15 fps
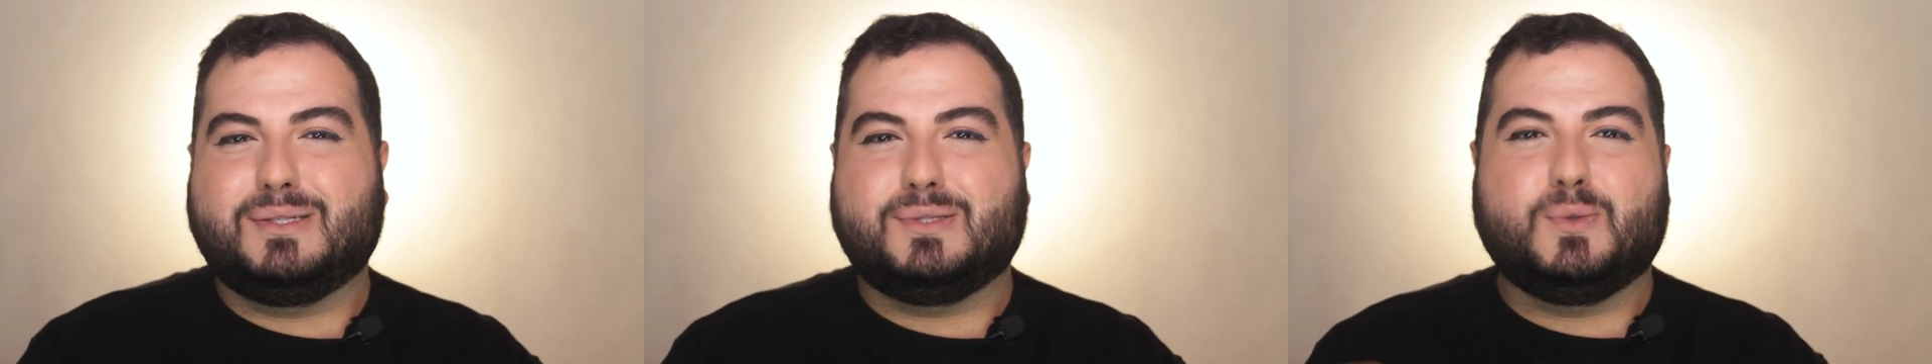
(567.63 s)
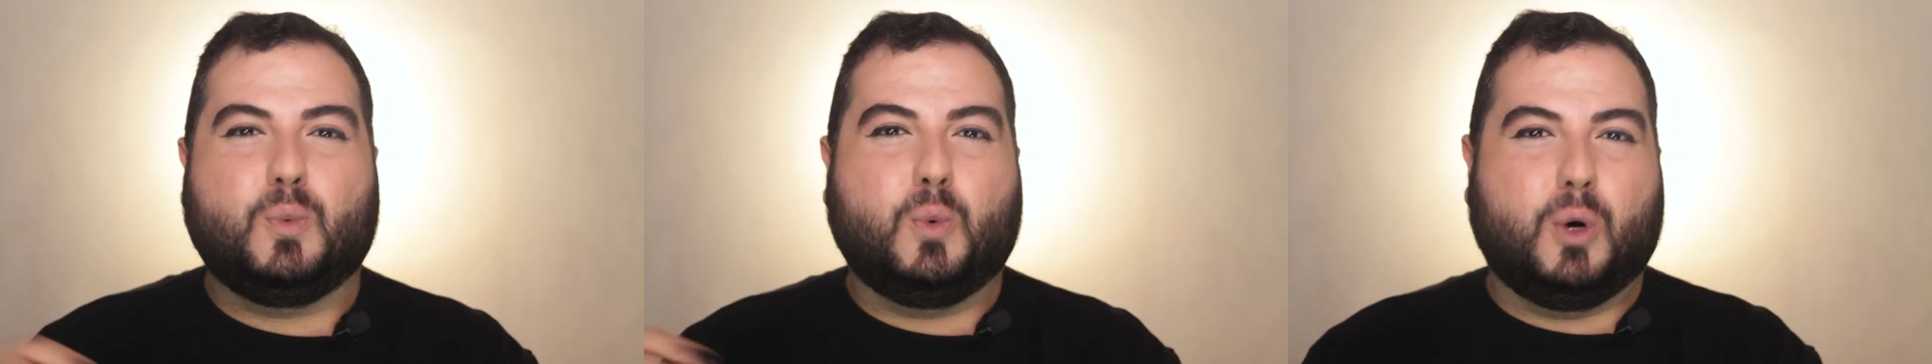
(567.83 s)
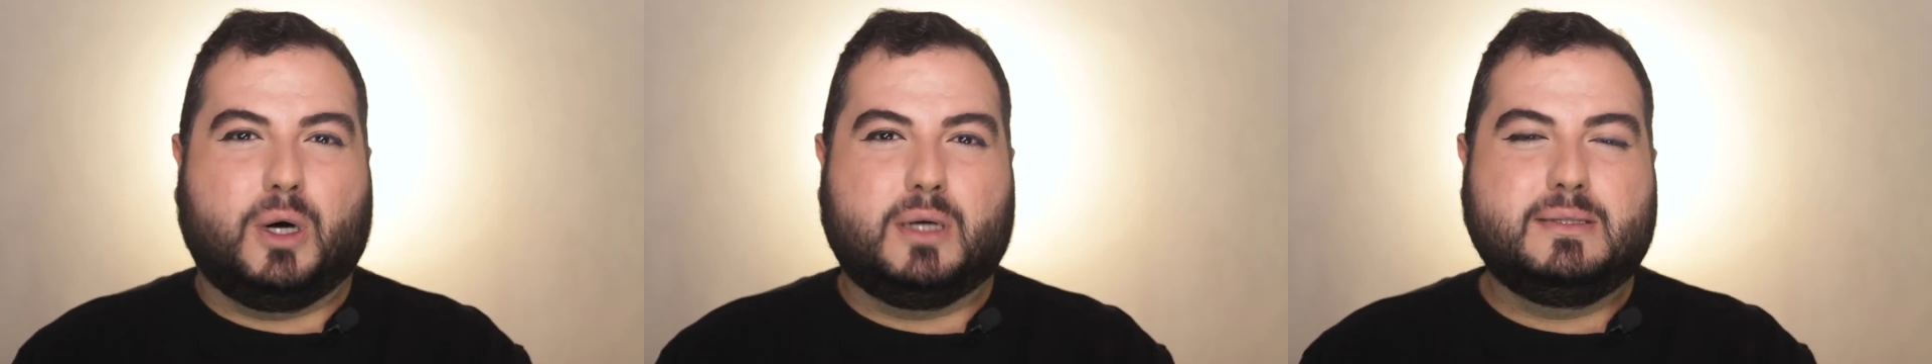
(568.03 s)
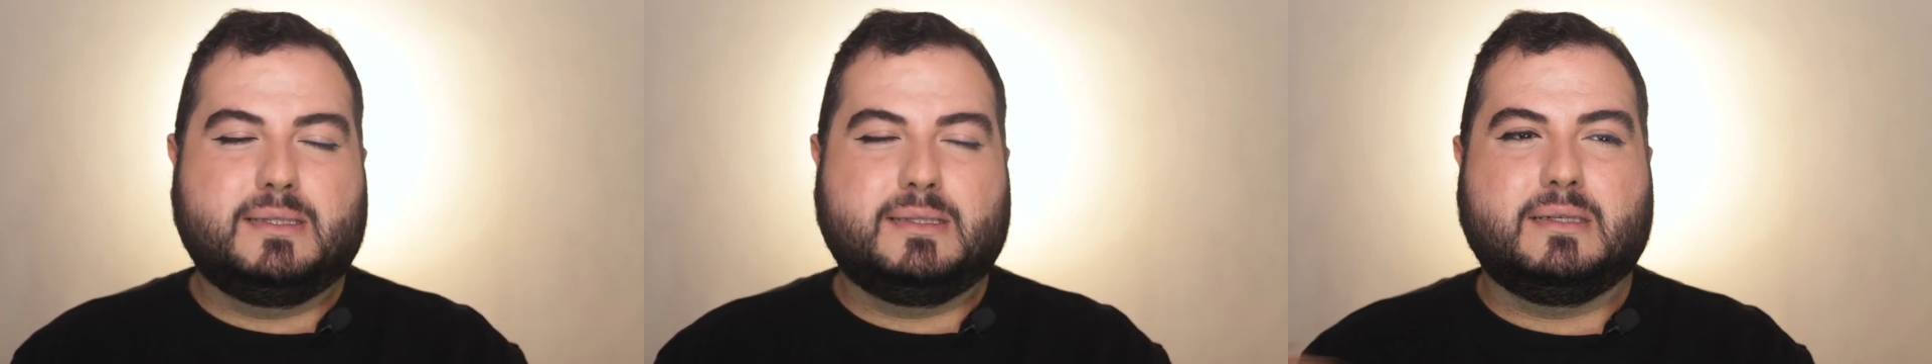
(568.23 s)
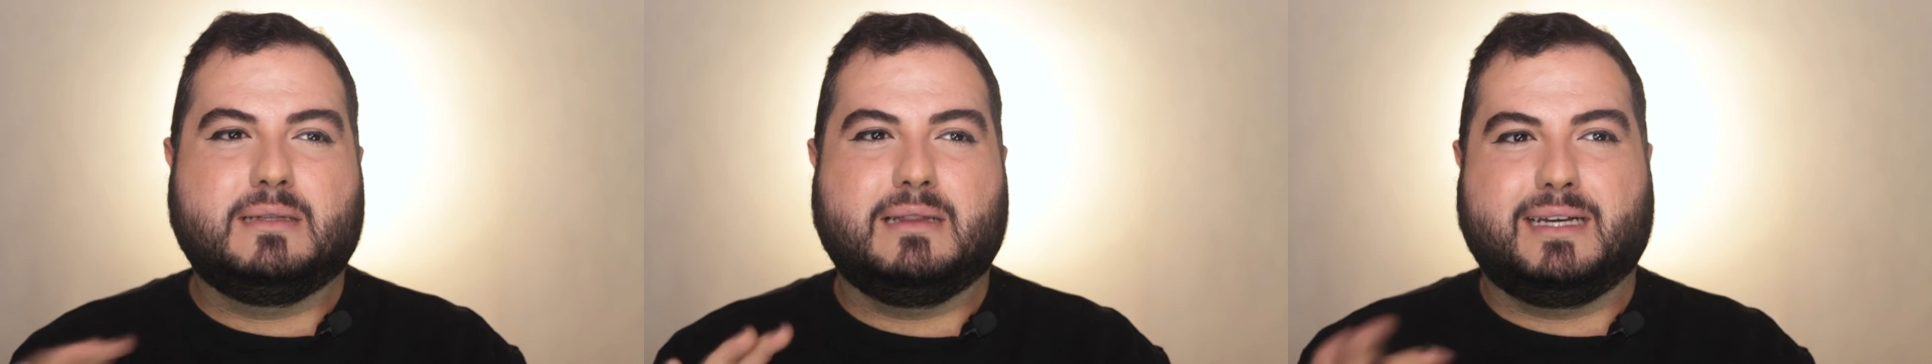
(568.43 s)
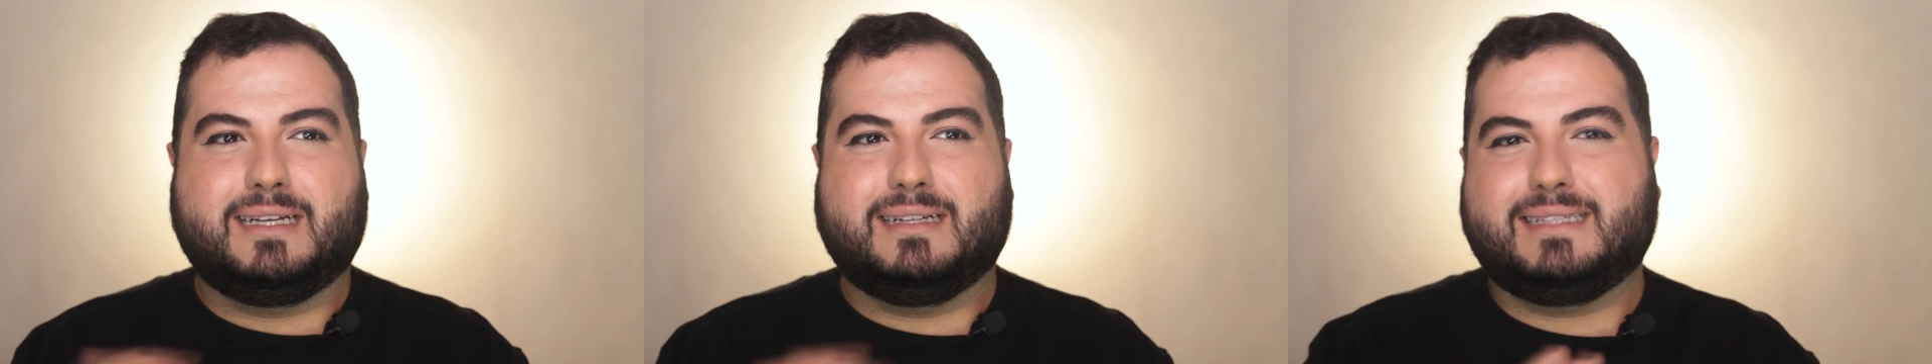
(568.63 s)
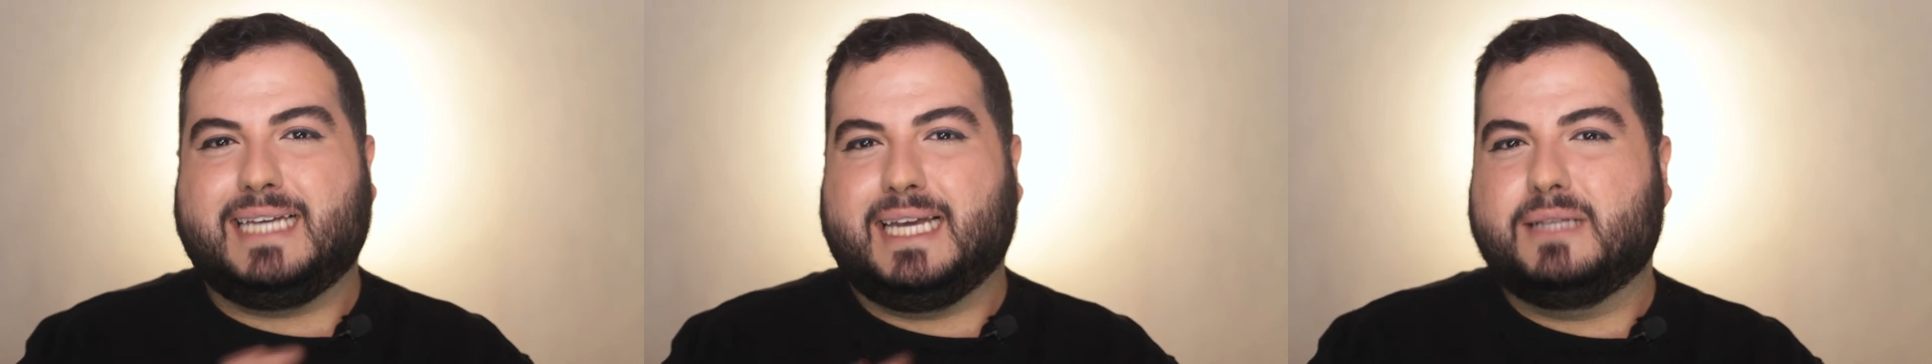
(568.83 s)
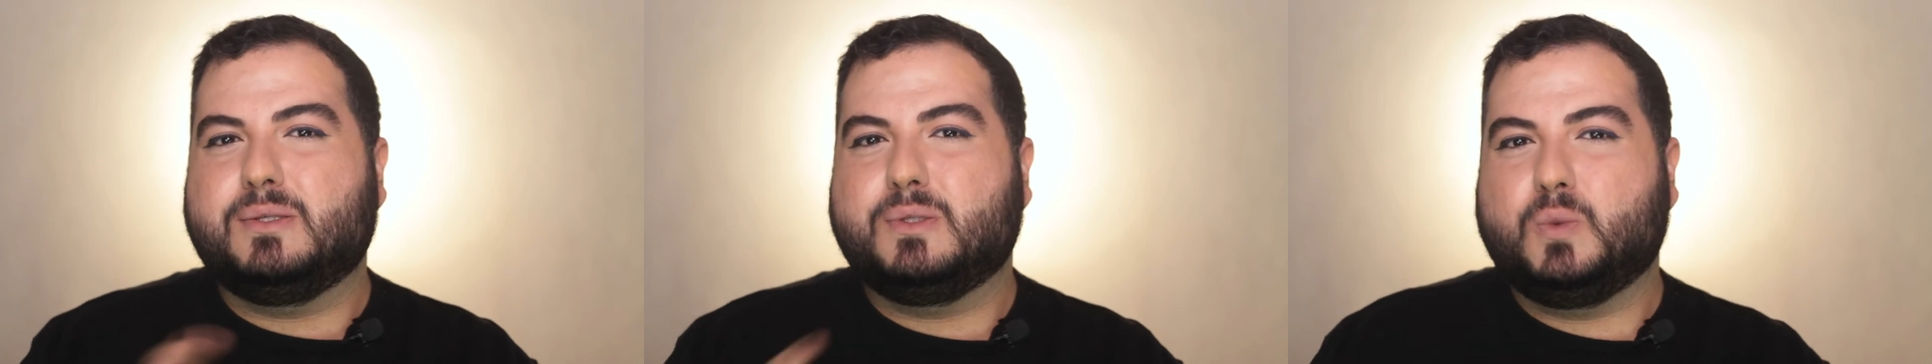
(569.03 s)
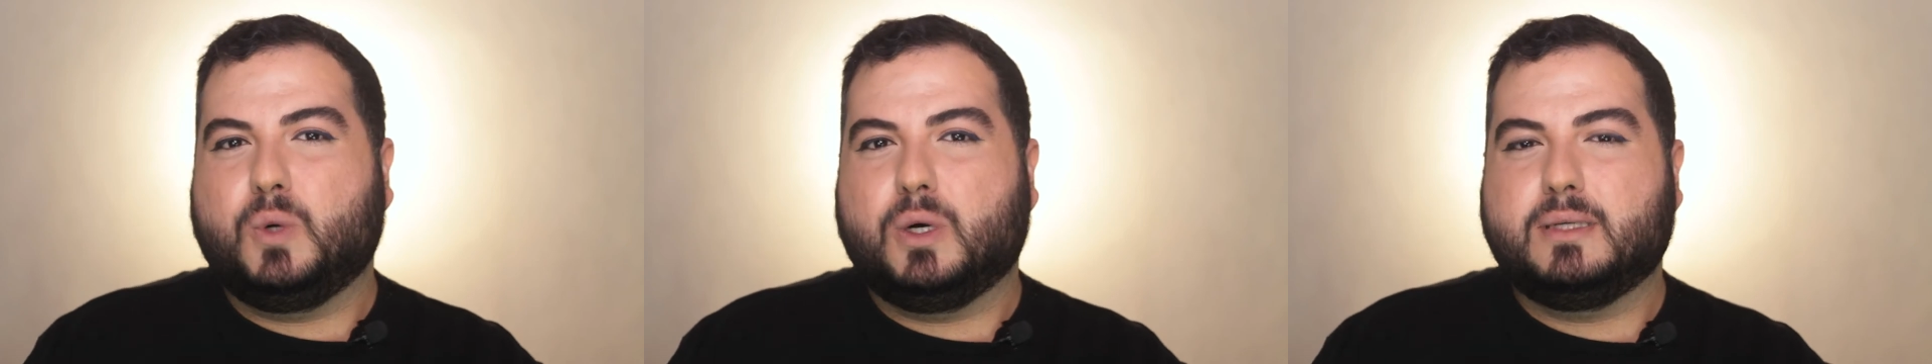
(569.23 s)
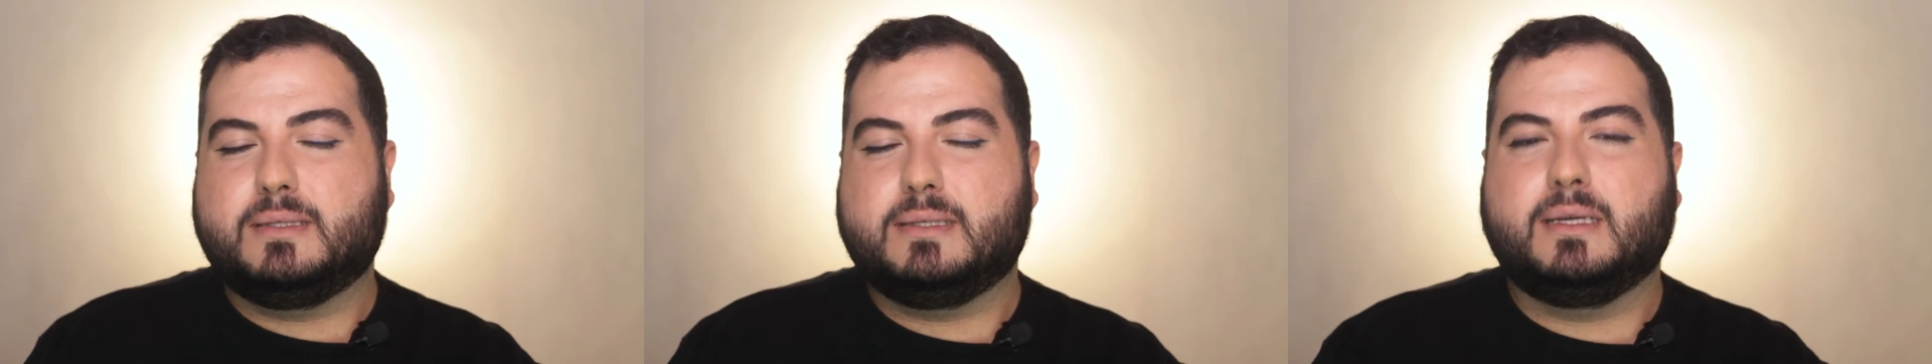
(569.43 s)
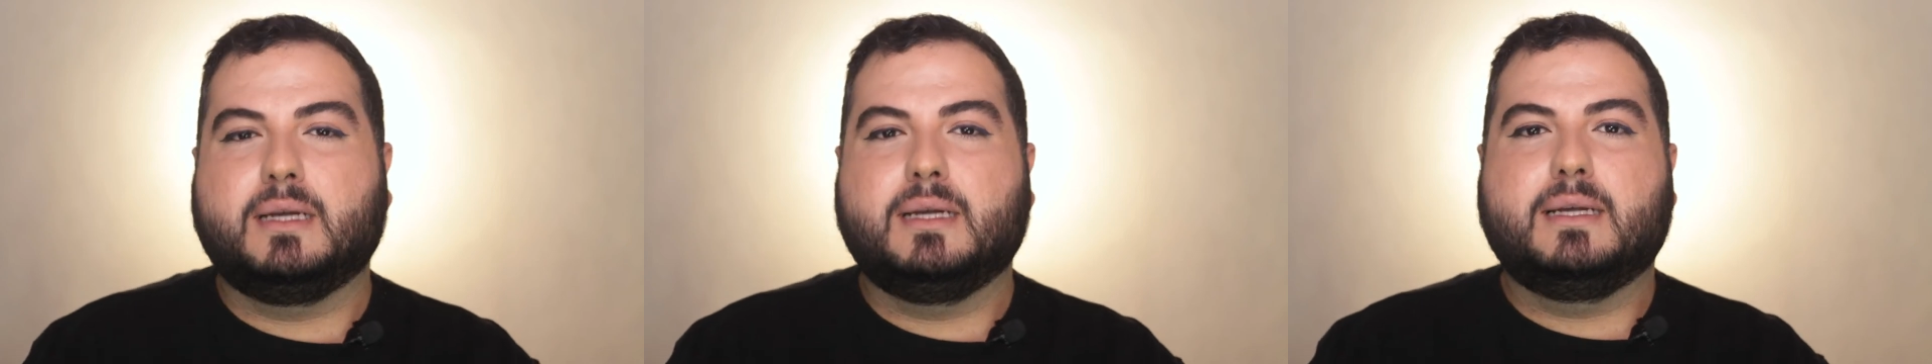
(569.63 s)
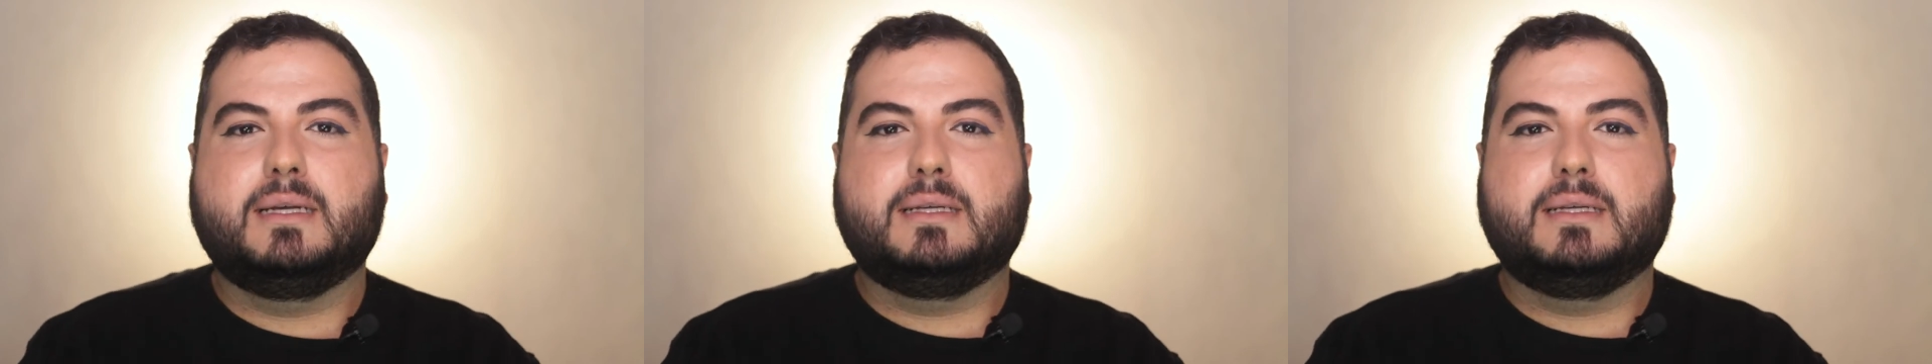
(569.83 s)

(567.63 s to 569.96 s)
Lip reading: zloty, like 10 zloty.